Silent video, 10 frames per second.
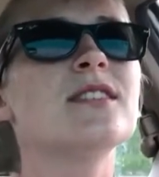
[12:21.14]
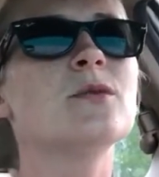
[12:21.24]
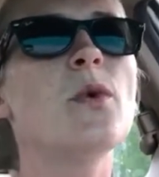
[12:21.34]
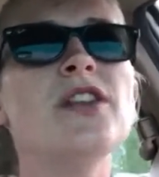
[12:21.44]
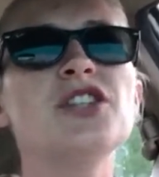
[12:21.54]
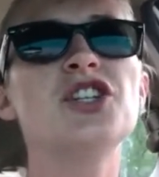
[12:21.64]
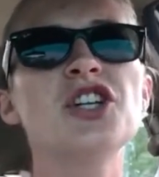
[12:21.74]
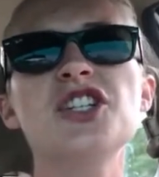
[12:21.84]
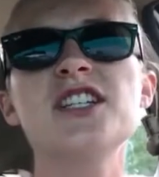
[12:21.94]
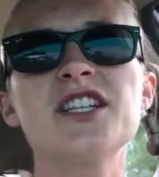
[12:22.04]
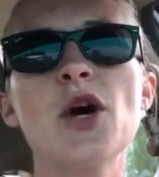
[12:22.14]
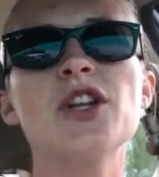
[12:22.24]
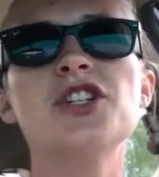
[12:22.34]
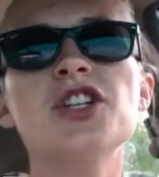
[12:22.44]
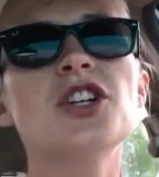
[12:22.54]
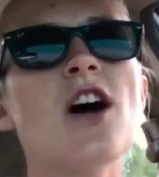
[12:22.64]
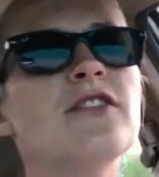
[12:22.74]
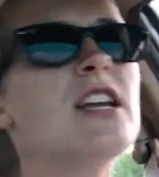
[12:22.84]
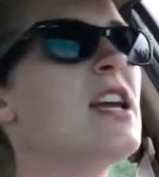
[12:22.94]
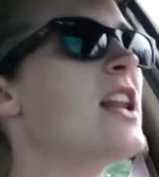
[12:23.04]
went to church. She doesn't go to church
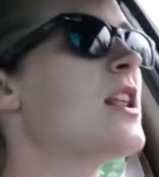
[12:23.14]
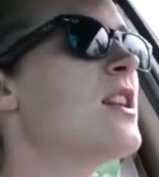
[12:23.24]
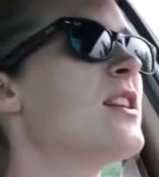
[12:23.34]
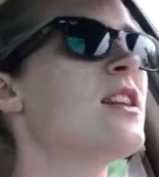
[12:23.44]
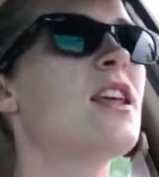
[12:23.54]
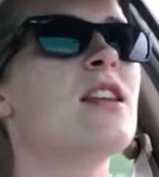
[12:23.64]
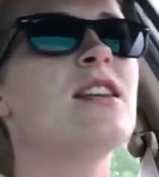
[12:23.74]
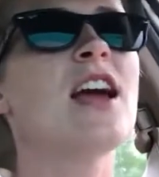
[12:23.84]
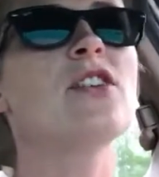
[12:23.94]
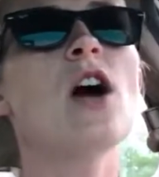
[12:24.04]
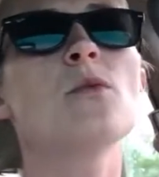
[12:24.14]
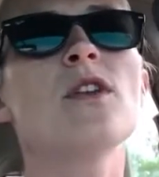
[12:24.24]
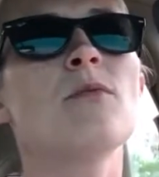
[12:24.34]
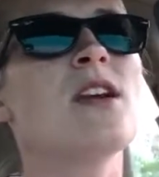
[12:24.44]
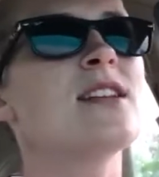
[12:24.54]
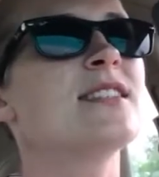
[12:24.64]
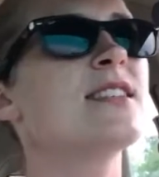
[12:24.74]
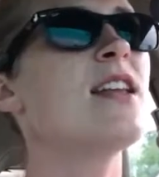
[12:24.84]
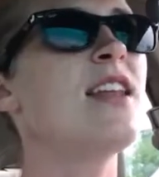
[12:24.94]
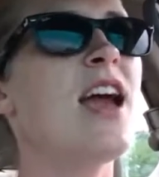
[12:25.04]
often, and had gone with me on
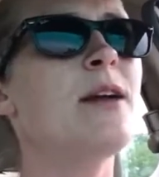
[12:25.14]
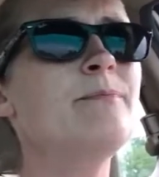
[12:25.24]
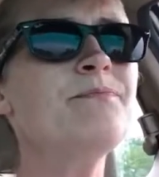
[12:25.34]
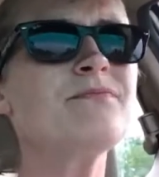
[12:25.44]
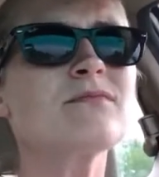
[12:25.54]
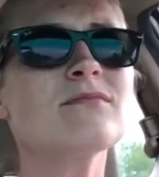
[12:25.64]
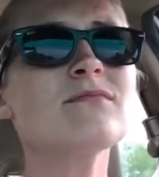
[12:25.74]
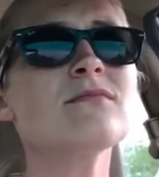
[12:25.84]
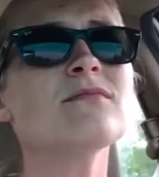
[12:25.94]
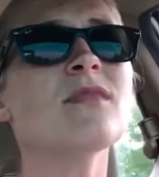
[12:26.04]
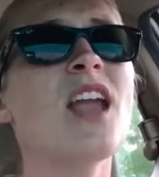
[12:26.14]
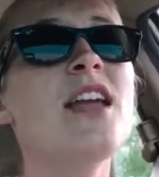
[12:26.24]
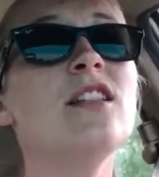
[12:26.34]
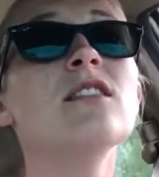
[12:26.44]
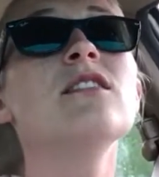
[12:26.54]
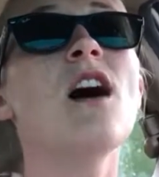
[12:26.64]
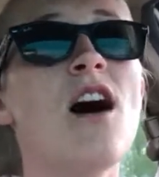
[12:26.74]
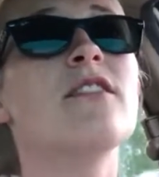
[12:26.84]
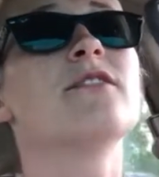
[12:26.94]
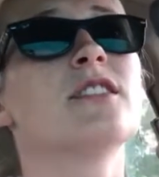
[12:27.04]
Sunday and
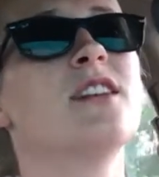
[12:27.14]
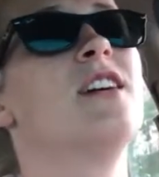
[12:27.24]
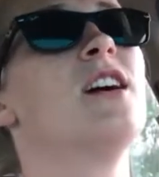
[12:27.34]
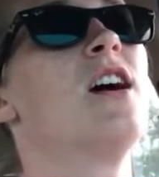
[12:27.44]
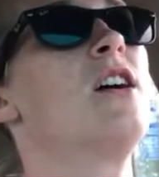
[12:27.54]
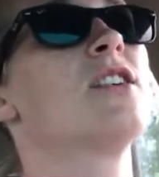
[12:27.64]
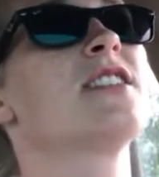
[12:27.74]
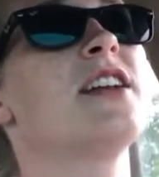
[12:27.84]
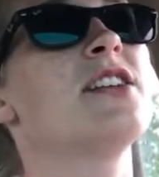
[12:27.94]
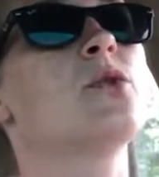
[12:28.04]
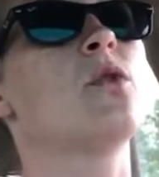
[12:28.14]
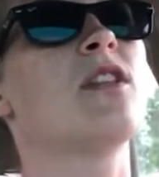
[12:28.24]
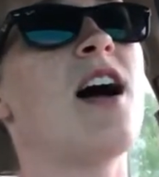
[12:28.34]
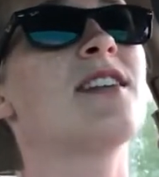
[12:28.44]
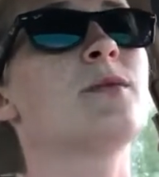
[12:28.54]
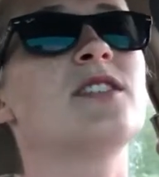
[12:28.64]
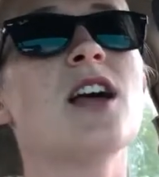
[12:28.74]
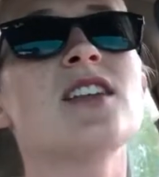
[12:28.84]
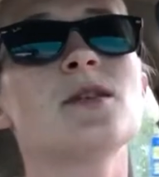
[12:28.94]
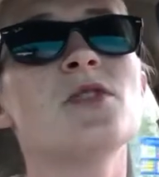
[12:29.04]
loved her Sunday school class. We
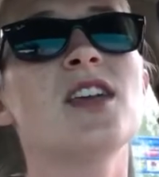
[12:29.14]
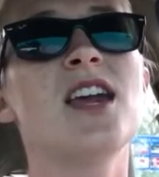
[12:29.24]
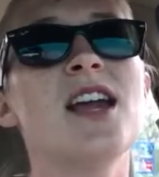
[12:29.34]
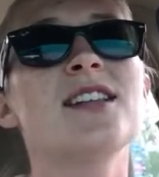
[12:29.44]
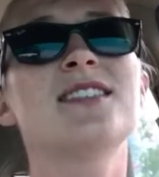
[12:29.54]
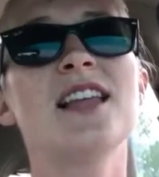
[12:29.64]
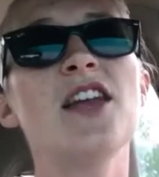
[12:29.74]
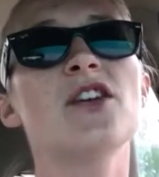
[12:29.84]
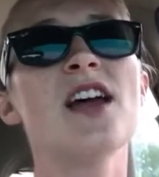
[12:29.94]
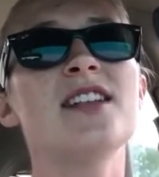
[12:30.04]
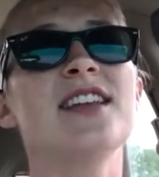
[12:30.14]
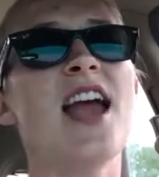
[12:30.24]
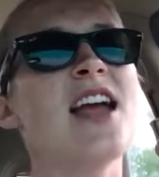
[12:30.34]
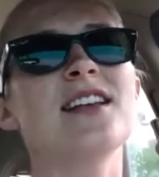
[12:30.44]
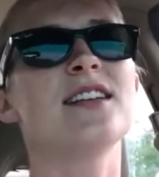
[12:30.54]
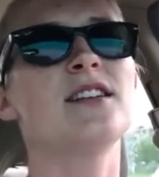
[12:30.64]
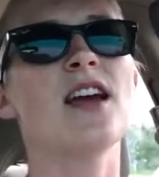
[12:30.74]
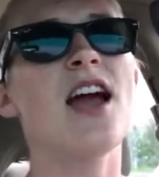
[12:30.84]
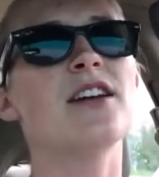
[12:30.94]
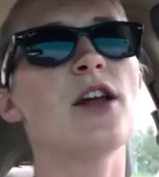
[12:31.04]
saw some of the kids later that day
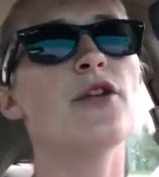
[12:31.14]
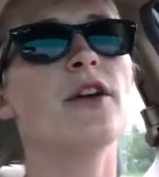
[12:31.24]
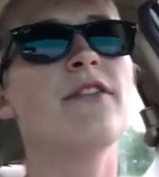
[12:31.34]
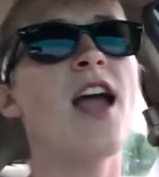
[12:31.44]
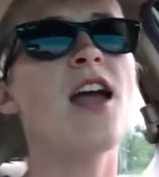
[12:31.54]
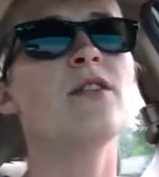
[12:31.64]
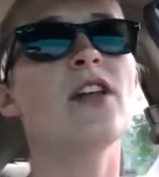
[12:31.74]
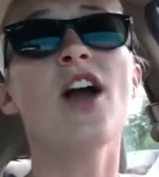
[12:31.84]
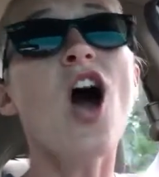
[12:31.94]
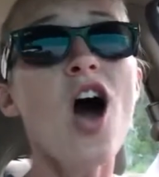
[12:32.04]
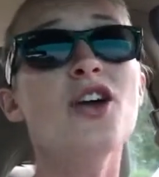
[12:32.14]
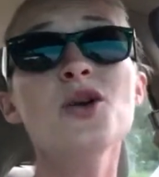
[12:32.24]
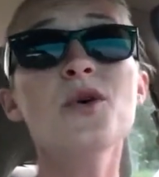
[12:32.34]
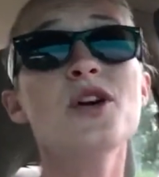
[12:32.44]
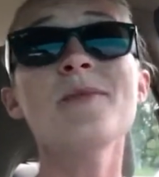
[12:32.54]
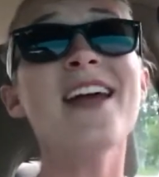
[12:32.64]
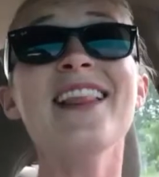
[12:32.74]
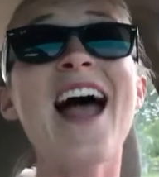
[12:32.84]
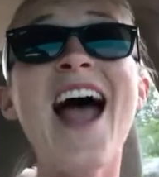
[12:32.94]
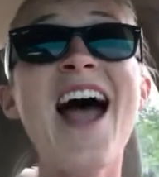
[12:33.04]
at another event, and we're like, "Oh, you were in my
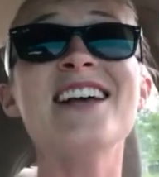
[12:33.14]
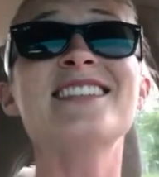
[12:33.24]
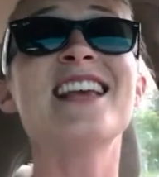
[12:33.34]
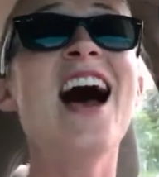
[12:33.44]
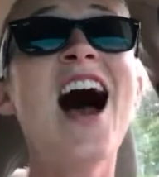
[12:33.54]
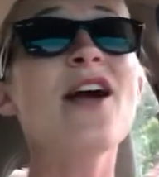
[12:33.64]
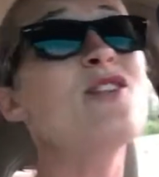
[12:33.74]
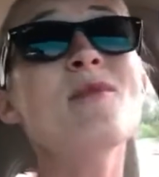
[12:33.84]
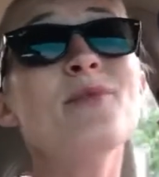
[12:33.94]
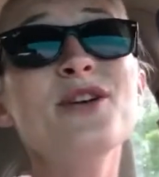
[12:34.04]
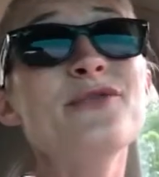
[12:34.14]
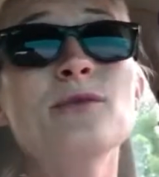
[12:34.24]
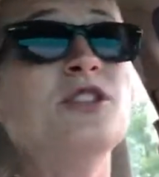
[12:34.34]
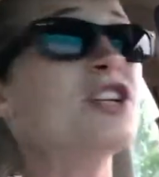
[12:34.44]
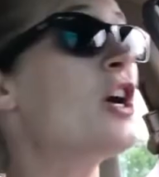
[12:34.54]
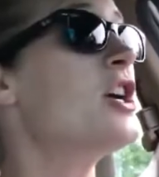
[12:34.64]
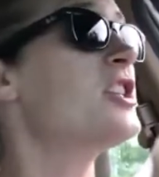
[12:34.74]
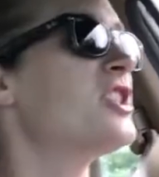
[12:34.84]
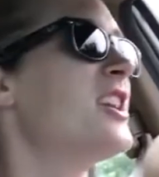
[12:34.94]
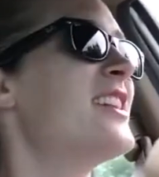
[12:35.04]
class. I remember you from
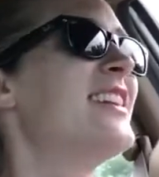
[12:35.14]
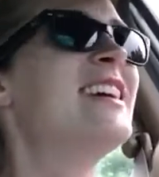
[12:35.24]
church." And